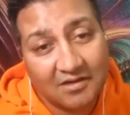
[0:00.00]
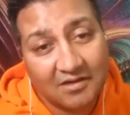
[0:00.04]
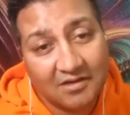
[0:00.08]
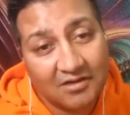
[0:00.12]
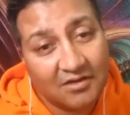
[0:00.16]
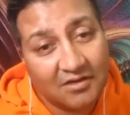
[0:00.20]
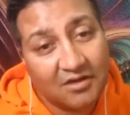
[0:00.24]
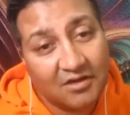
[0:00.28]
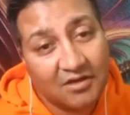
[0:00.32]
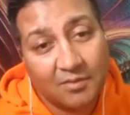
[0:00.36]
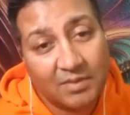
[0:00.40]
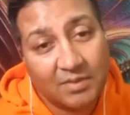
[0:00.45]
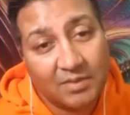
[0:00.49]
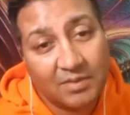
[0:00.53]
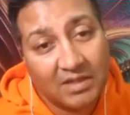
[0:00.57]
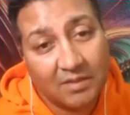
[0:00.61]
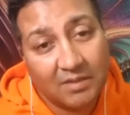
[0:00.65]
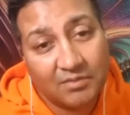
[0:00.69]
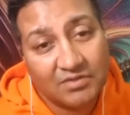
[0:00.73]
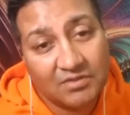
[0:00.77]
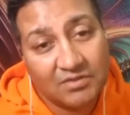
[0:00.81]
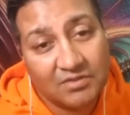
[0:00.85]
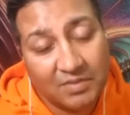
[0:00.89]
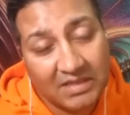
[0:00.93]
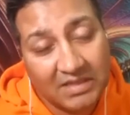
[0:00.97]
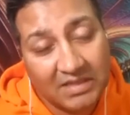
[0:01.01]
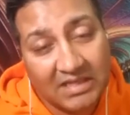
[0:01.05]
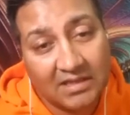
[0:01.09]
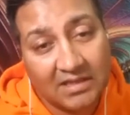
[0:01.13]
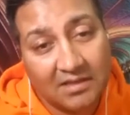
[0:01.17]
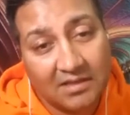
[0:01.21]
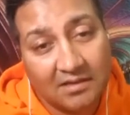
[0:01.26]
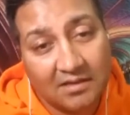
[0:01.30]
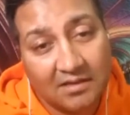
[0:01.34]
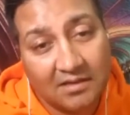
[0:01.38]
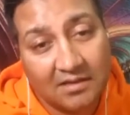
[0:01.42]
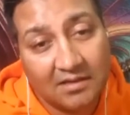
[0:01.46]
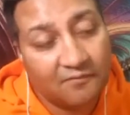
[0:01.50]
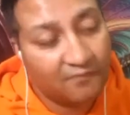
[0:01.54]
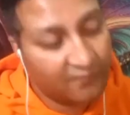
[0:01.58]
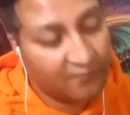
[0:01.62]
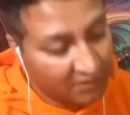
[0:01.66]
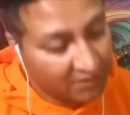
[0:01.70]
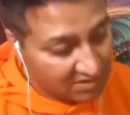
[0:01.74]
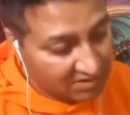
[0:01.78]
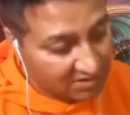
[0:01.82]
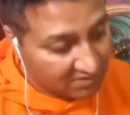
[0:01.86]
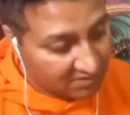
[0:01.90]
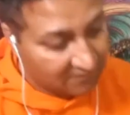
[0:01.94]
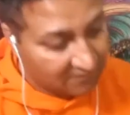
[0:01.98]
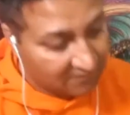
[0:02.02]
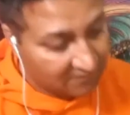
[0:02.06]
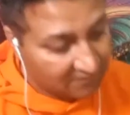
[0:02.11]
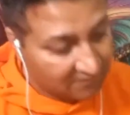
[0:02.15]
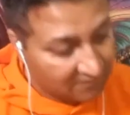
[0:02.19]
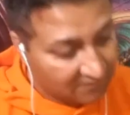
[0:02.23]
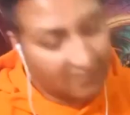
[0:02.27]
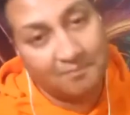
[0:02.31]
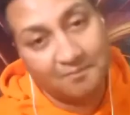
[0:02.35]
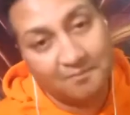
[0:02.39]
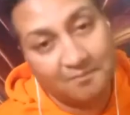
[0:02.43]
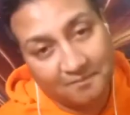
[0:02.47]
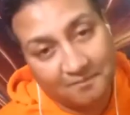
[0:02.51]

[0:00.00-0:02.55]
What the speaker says: you're going to be able to be in front of them